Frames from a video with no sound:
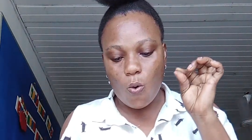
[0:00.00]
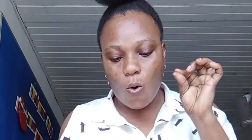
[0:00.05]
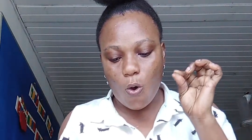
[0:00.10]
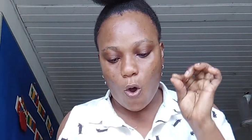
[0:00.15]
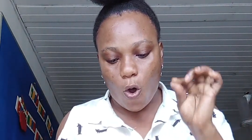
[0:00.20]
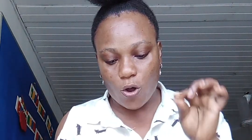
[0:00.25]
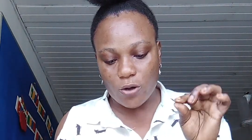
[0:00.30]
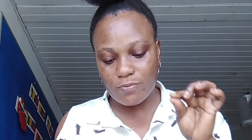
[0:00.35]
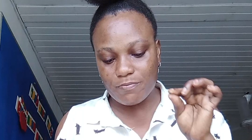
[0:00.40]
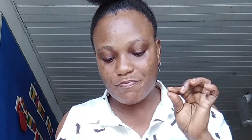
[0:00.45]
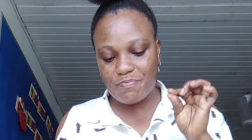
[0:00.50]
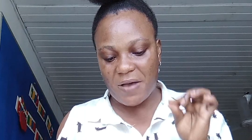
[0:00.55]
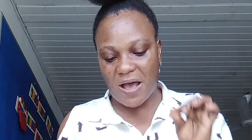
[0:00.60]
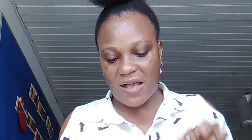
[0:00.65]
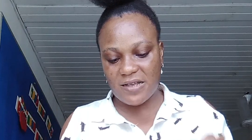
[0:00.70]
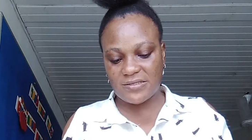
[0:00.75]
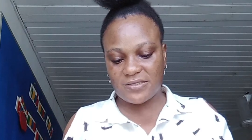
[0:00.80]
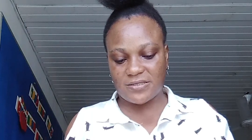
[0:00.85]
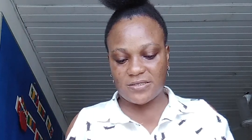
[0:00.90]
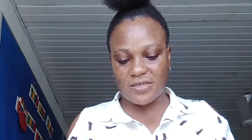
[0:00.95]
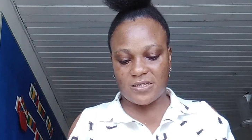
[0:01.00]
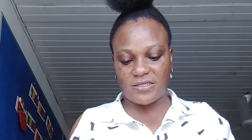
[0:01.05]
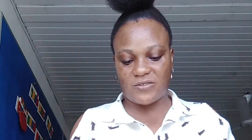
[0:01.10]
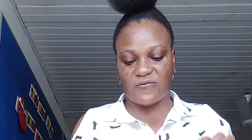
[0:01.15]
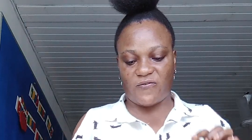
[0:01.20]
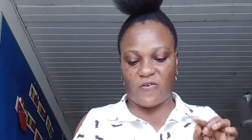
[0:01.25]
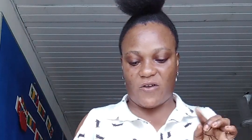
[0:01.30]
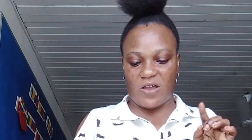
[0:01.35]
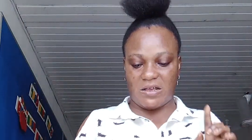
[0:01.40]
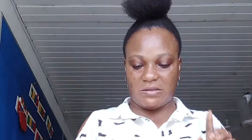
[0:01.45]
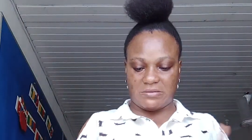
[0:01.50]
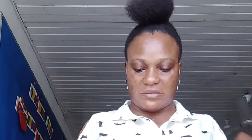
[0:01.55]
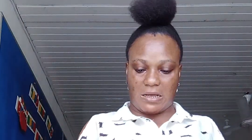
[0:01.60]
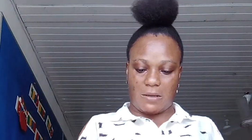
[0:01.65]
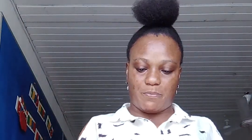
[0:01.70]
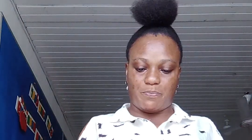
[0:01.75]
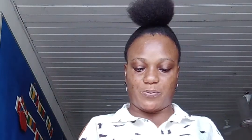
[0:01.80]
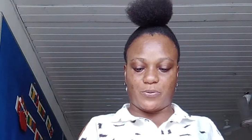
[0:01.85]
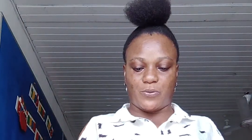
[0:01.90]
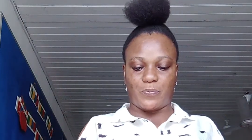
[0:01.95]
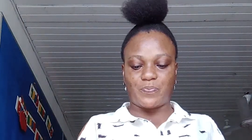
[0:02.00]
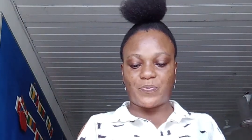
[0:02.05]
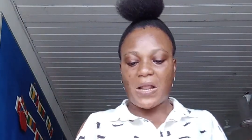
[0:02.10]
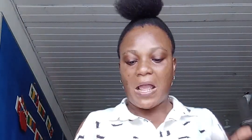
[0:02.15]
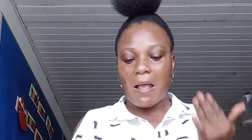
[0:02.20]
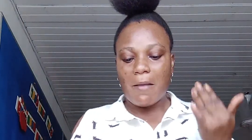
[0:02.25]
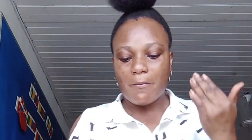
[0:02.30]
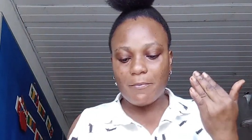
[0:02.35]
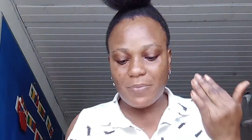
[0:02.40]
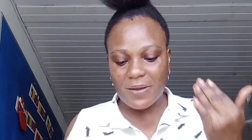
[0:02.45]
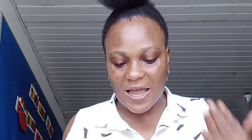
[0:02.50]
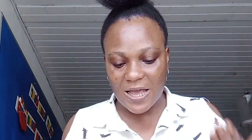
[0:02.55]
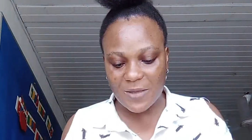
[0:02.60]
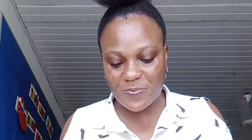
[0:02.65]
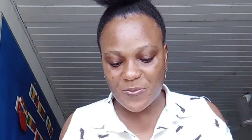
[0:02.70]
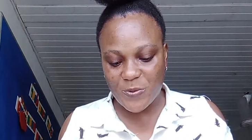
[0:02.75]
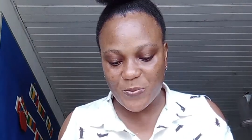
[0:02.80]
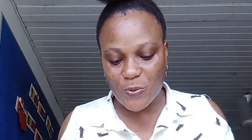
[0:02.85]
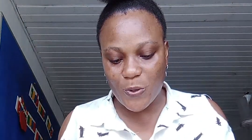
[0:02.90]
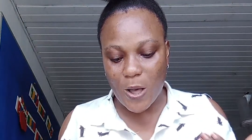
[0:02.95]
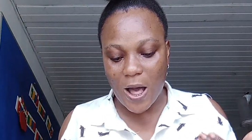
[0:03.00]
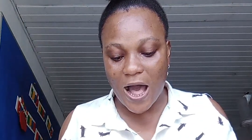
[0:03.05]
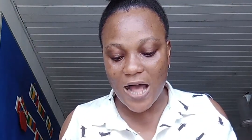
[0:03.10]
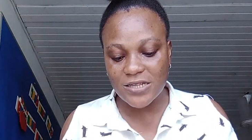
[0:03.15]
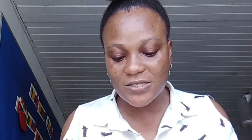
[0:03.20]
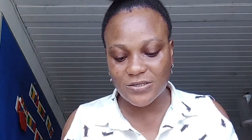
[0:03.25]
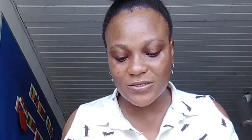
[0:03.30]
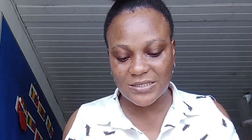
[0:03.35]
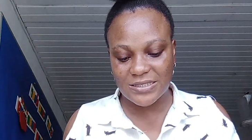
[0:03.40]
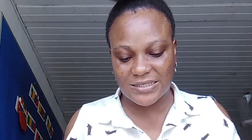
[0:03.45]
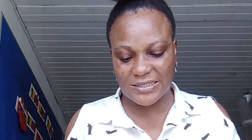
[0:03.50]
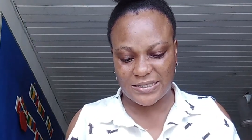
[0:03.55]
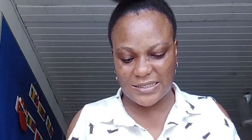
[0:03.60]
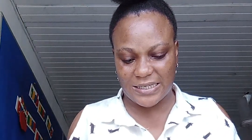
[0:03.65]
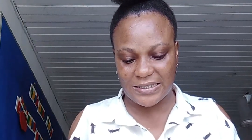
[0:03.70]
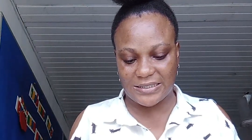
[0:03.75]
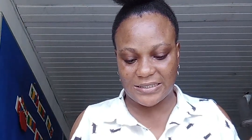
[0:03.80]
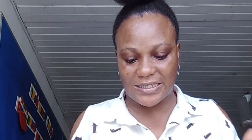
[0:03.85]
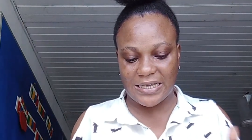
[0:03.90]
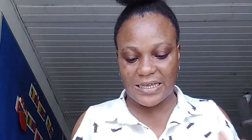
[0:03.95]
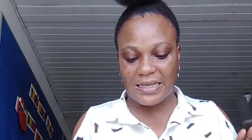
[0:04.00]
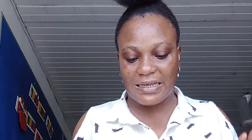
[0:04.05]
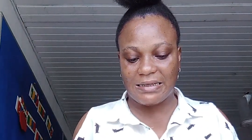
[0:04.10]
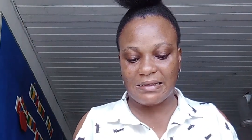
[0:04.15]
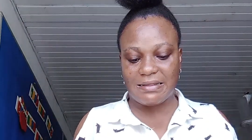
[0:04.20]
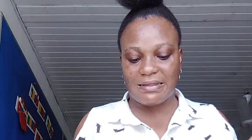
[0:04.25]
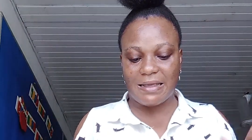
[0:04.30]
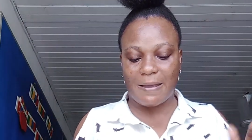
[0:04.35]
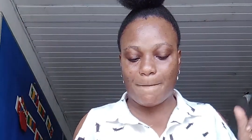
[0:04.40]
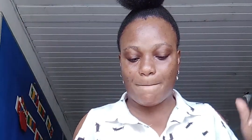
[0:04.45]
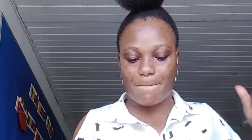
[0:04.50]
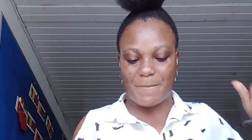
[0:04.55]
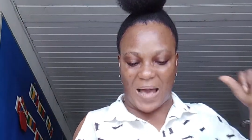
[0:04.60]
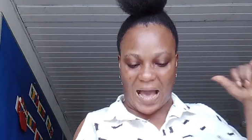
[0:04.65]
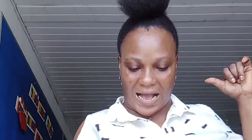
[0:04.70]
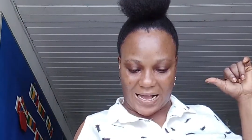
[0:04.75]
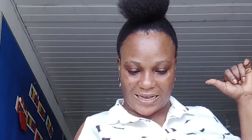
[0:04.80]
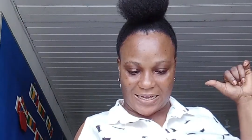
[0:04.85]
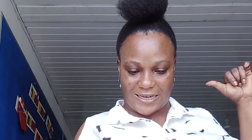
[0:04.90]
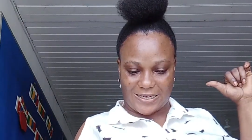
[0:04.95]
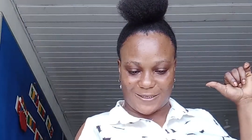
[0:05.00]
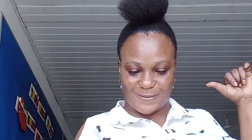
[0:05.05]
On buses, for example, black people had to sit in the back,